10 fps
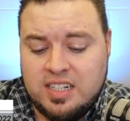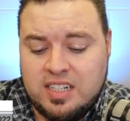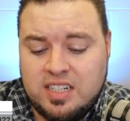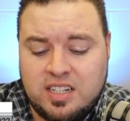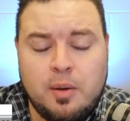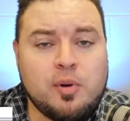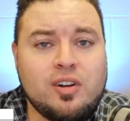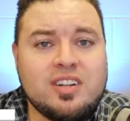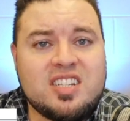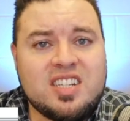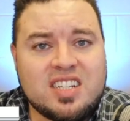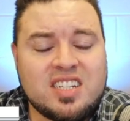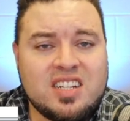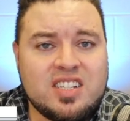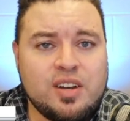Number
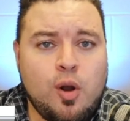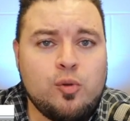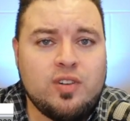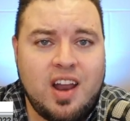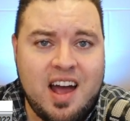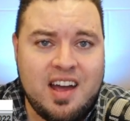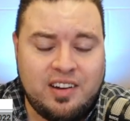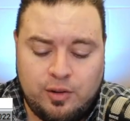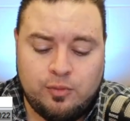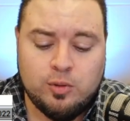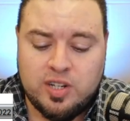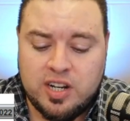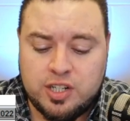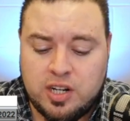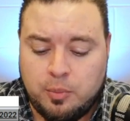six oh nine,
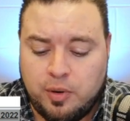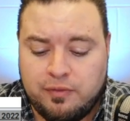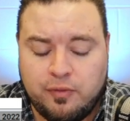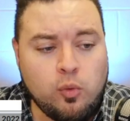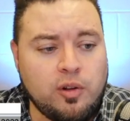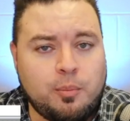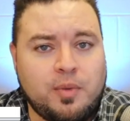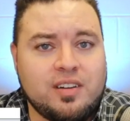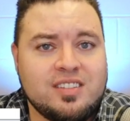rotation number, Fordham.